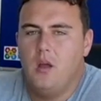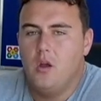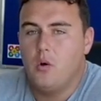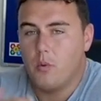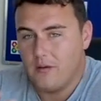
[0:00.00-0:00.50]

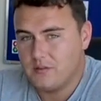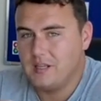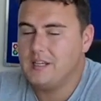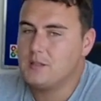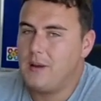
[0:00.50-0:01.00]
we have
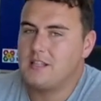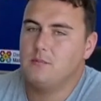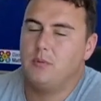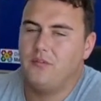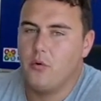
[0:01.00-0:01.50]
seen this
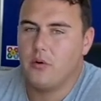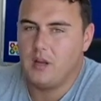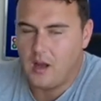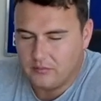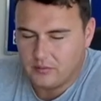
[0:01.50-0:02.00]
pattern before in
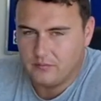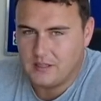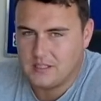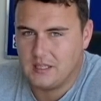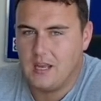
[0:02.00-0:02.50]
other
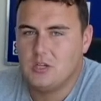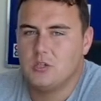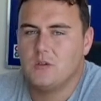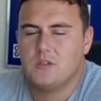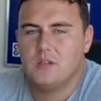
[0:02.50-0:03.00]

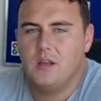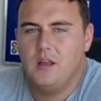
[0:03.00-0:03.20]
investigations.